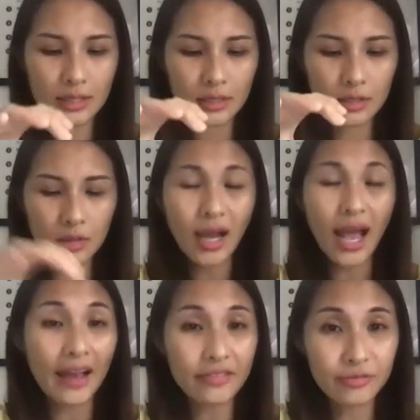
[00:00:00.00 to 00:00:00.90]
to
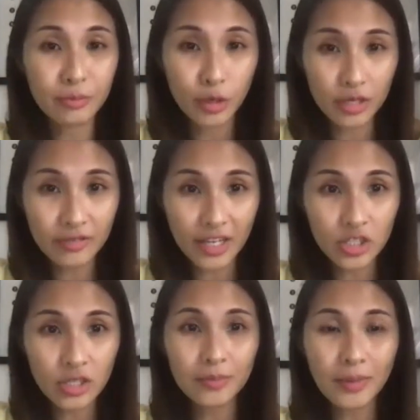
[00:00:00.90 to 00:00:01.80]
have
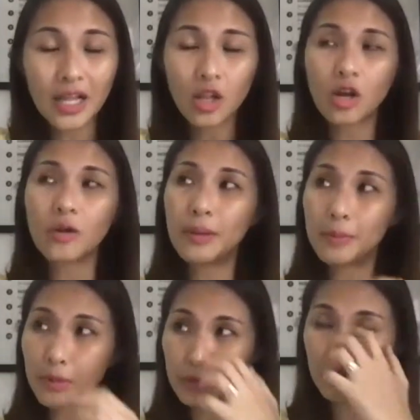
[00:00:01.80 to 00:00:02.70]
motivation, but a lot of
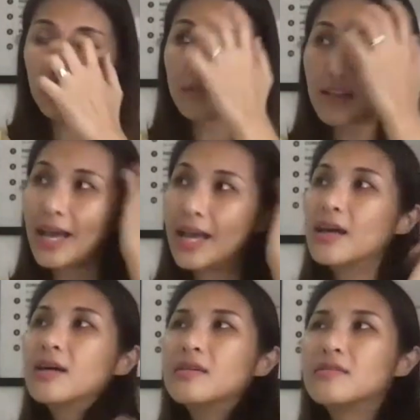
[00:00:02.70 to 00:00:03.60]
people sort of like
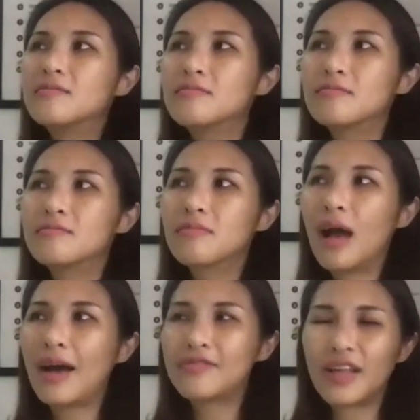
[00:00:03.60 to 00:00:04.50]

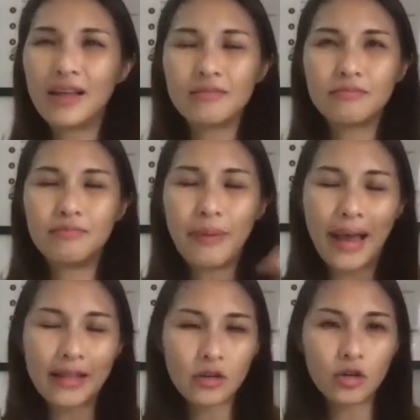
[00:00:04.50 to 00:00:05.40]
have that
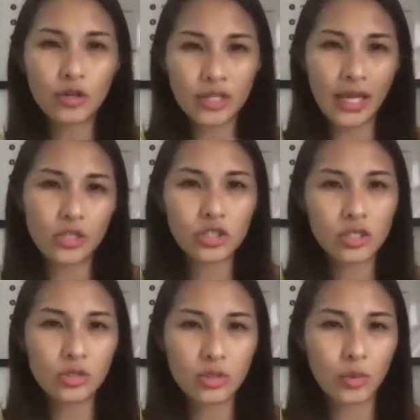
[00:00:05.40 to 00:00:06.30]
bad connotation
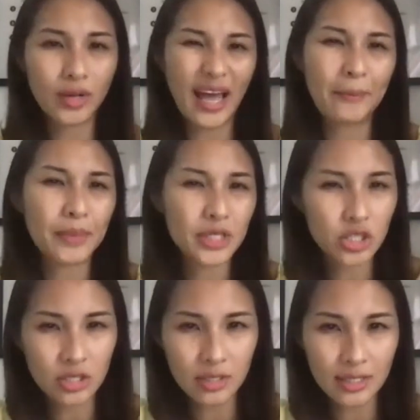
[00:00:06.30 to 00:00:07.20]
to the word
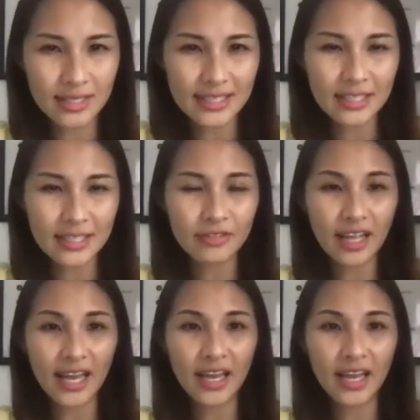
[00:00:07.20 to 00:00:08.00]
ambition. It's as if like